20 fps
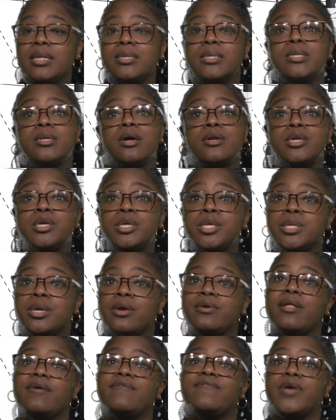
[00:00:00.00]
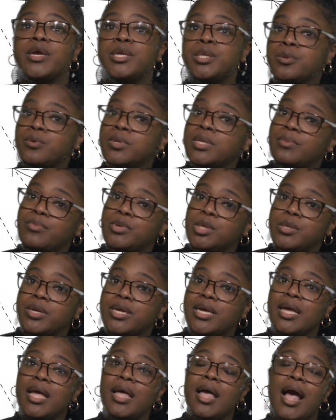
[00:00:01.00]
and studies show that facial
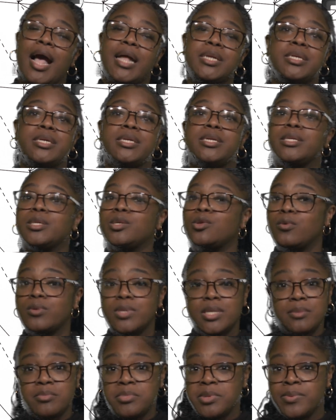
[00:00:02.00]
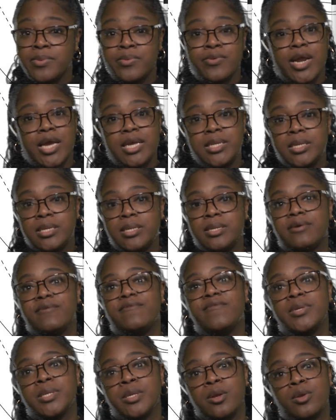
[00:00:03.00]
symmetry actually does not seem to be related
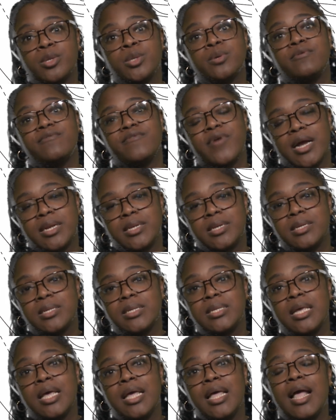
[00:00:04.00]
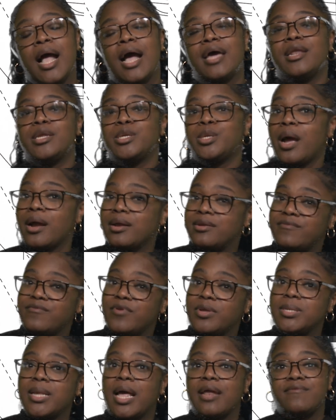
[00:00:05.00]
to physiological factors, and
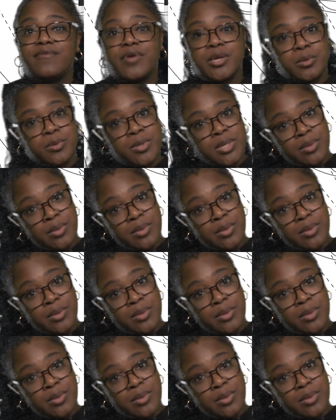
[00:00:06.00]
attractiveness and facial